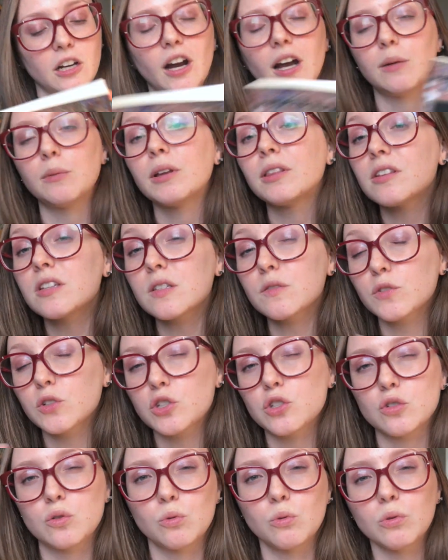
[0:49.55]
I read this for
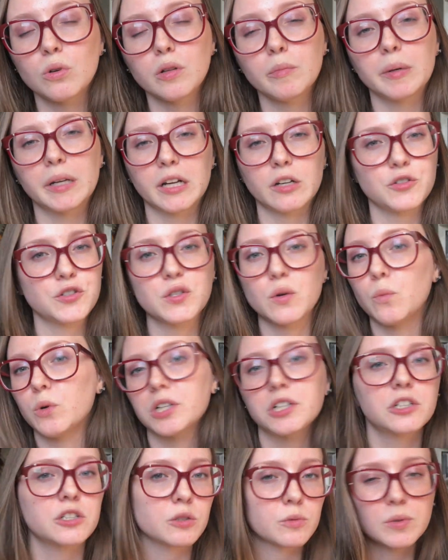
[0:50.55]
school, but I also
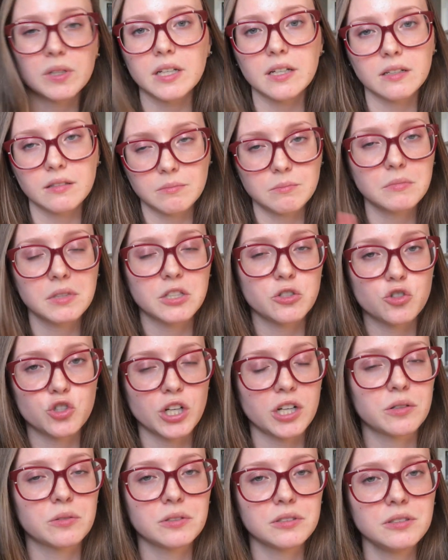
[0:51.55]
wanted to read it in
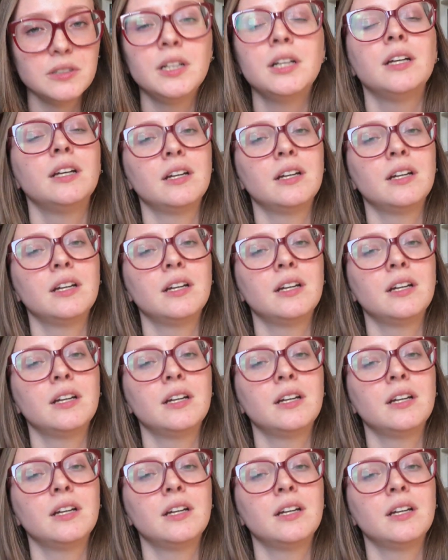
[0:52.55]
general.